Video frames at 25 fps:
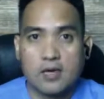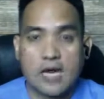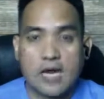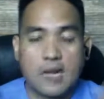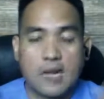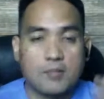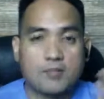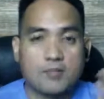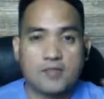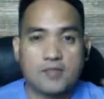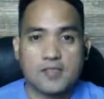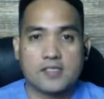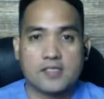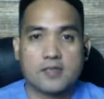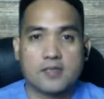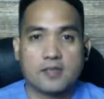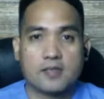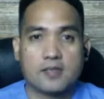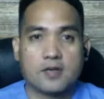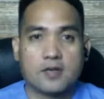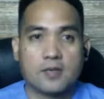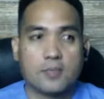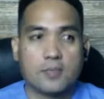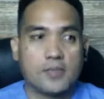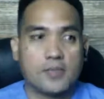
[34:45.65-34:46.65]
I'm a physical
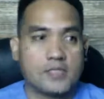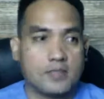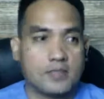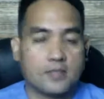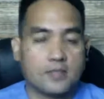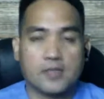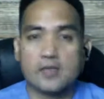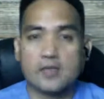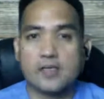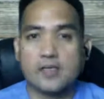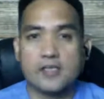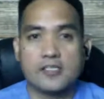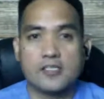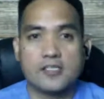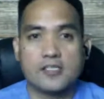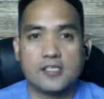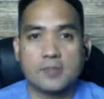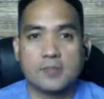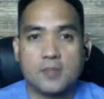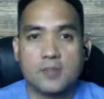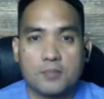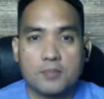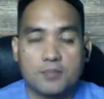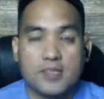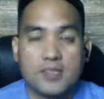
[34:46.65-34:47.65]
therapist. I'm a clinician.
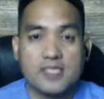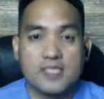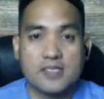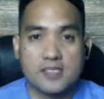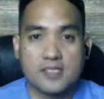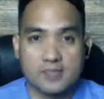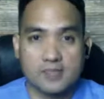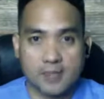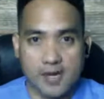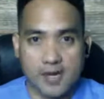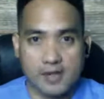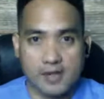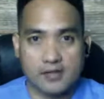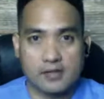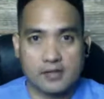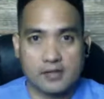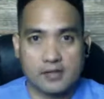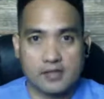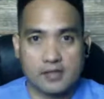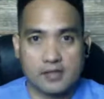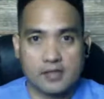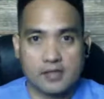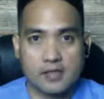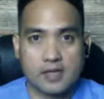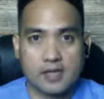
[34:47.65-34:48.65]
I'm a businessman.
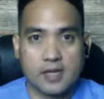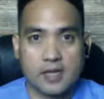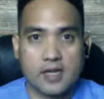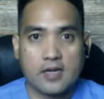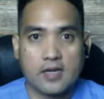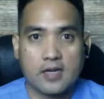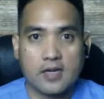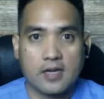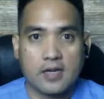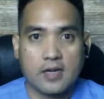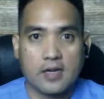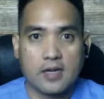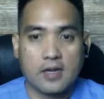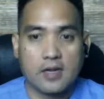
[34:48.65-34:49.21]
Okay?